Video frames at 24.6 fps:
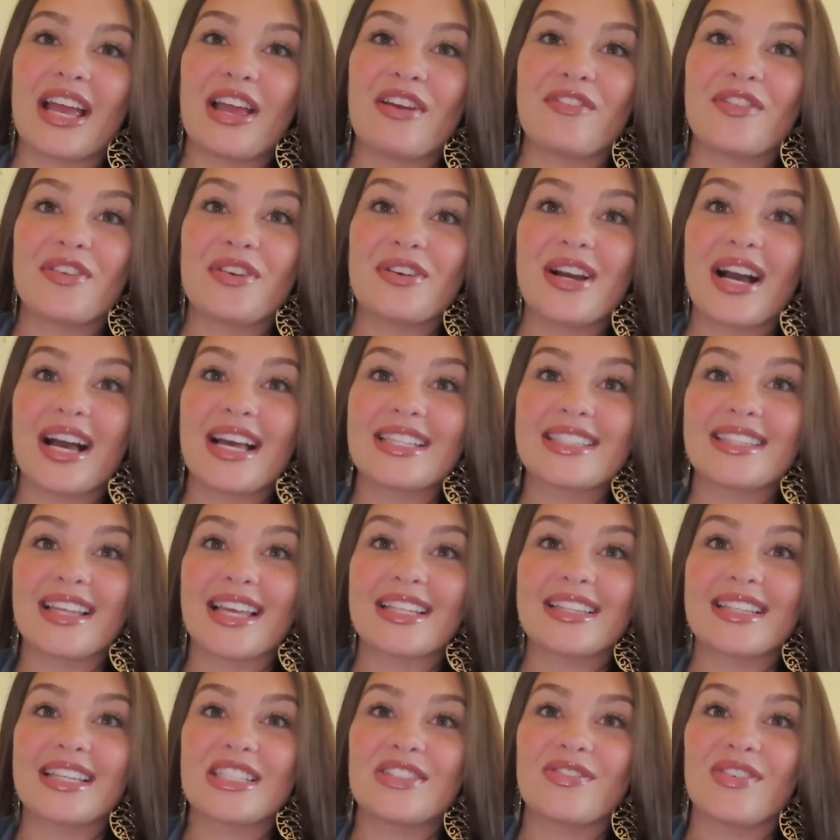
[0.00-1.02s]
If you guys
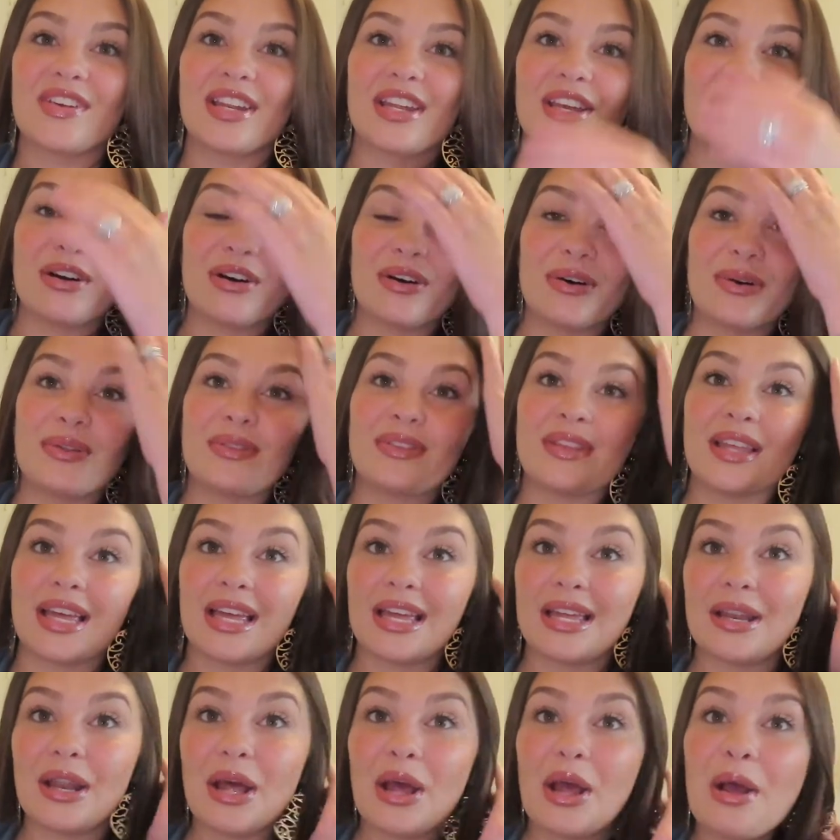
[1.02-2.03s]
like this video,
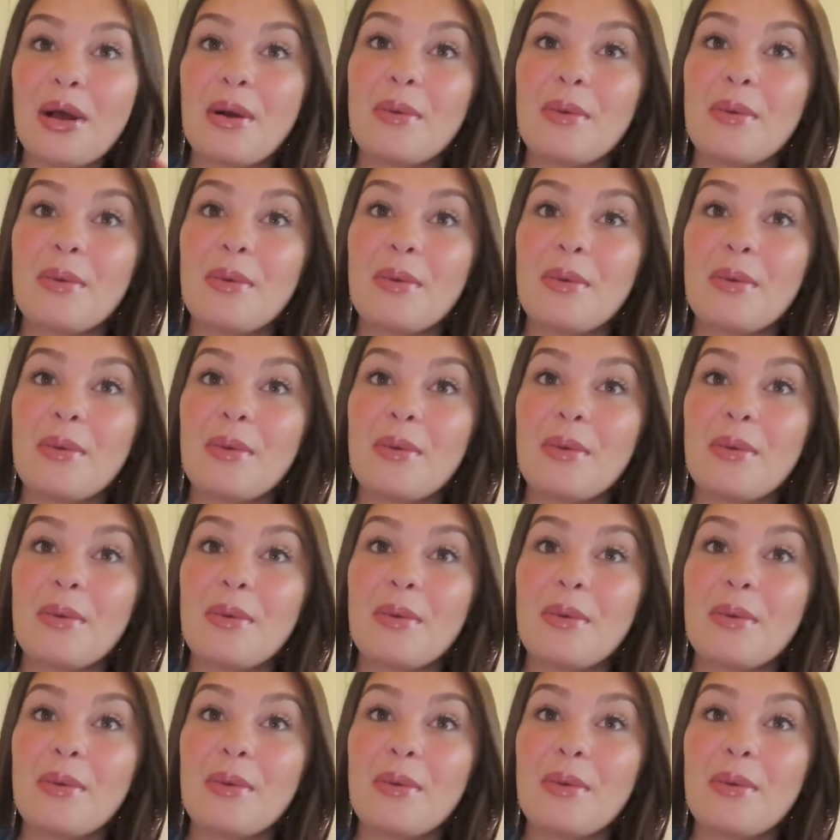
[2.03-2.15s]
then